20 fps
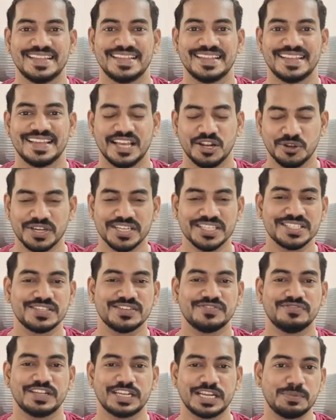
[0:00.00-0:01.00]
Hello guys,
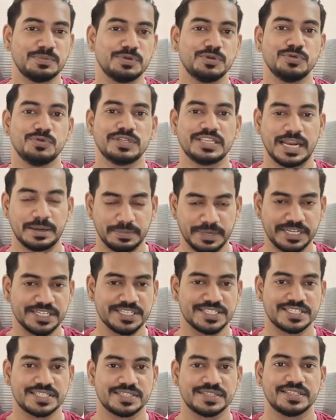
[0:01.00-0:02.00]
welcome to Lambda
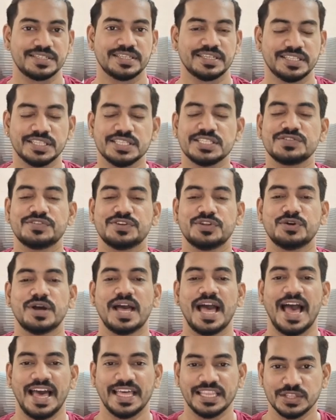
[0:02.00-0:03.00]
Test. In this video
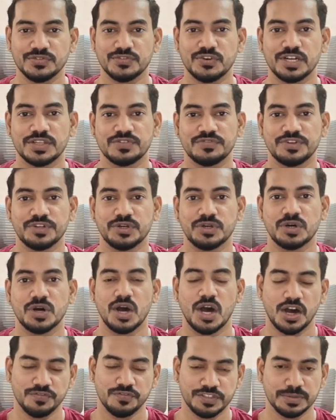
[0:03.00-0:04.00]
and the following video
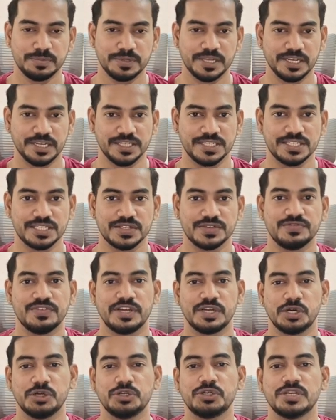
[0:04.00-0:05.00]
of the playlist, we
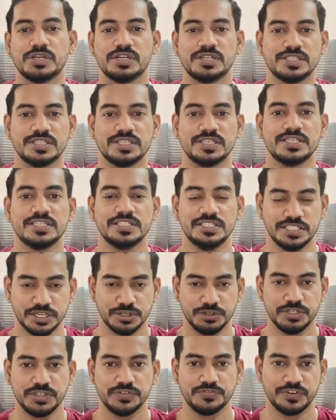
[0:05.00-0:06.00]
are going to learn the
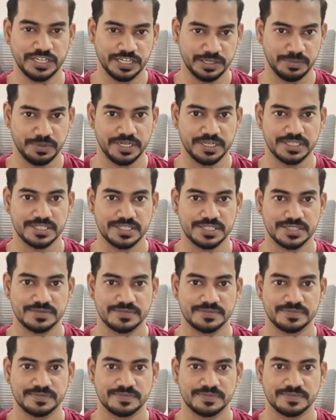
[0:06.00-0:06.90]
JUnit fundamentals.